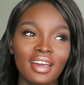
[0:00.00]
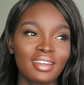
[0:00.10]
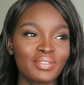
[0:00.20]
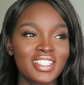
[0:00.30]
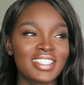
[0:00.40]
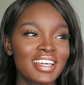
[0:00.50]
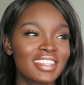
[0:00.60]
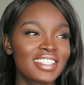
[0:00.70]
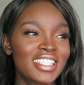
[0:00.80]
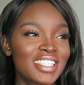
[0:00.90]
and I'm just
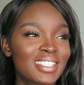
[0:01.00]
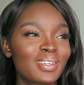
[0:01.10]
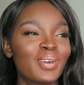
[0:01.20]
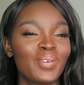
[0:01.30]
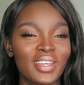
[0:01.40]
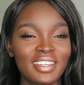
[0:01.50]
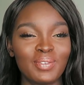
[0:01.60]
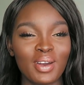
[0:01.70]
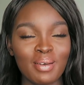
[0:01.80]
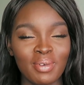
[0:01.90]
like, this is so weird.
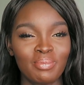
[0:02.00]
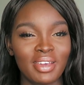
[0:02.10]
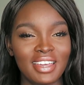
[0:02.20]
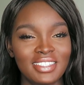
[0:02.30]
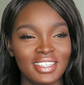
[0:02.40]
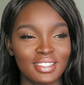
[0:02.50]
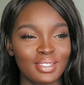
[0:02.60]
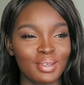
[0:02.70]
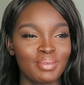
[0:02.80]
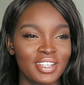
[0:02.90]
Why am I panting
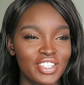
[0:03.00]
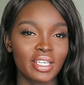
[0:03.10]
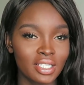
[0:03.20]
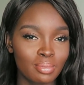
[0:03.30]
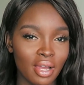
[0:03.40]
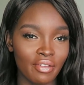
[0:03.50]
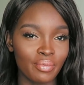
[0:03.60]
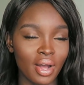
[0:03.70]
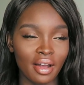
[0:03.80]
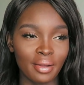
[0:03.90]
so much? Because my
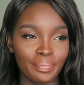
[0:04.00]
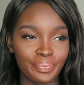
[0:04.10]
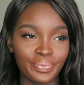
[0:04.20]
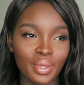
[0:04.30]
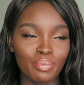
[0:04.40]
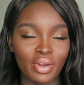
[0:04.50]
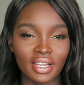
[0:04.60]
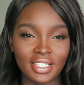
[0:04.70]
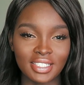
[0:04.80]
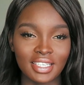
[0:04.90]

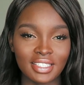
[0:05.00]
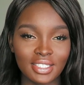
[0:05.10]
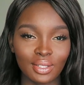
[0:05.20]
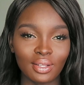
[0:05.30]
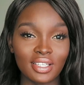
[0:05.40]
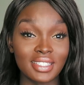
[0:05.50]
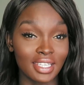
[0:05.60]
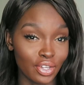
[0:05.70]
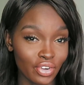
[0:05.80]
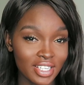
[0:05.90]
pregnancy is still a
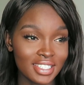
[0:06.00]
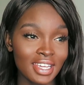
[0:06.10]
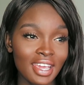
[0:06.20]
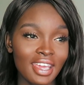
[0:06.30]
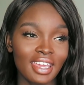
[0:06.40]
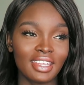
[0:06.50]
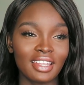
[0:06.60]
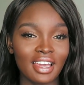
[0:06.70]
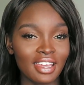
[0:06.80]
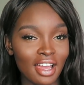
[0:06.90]
secret in
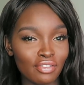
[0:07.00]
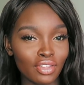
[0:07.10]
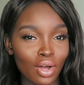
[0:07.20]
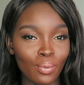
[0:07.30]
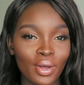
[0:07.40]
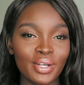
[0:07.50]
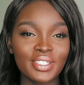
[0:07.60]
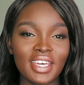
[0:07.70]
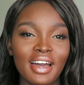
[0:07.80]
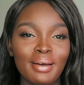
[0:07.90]
like our vlog
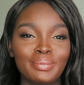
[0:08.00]
world.